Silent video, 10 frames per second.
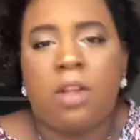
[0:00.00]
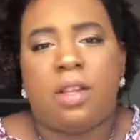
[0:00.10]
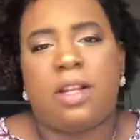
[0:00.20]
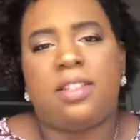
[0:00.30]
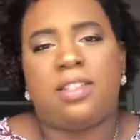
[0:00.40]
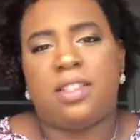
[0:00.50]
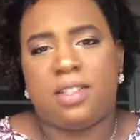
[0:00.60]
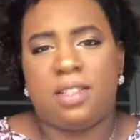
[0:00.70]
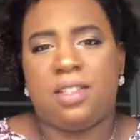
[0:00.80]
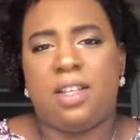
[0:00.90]
The
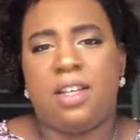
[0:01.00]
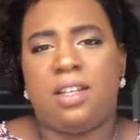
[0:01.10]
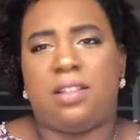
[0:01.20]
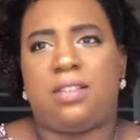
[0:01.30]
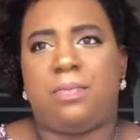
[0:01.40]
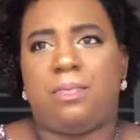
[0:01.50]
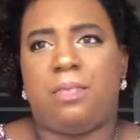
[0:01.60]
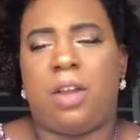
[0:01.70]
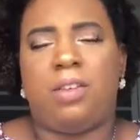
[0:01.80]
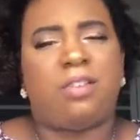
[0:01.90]
consistency is
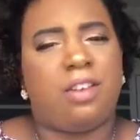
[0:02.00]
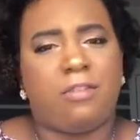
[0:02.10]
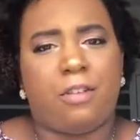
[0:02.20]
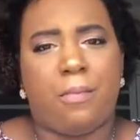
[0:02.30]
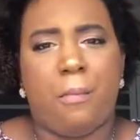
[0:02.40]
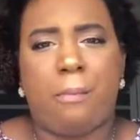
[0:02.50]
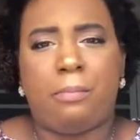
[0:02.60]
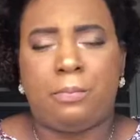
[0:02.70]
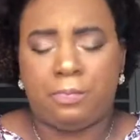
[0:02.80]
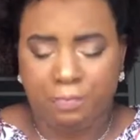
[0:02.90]
a little different,
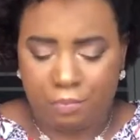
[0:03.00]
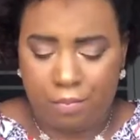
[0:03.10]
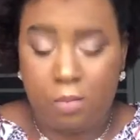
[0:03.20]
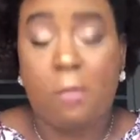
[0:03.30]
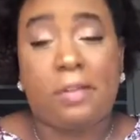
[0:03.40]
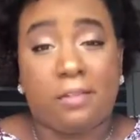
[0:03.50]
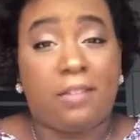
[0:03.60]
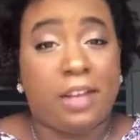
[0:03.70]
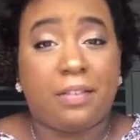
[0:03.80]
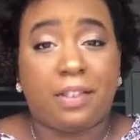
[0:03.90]
but the
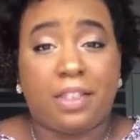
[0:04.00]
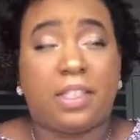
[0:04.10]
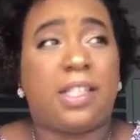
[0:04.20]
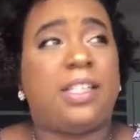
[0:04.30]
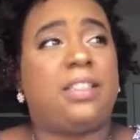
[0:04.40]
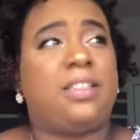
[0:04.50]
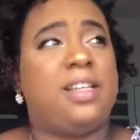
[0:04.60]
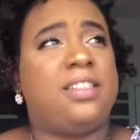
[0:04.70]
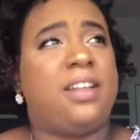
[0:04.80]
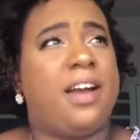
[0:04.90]
flavor is good. It
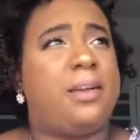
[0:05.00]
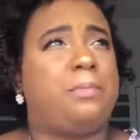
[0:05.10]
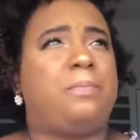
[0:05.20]
tastes like,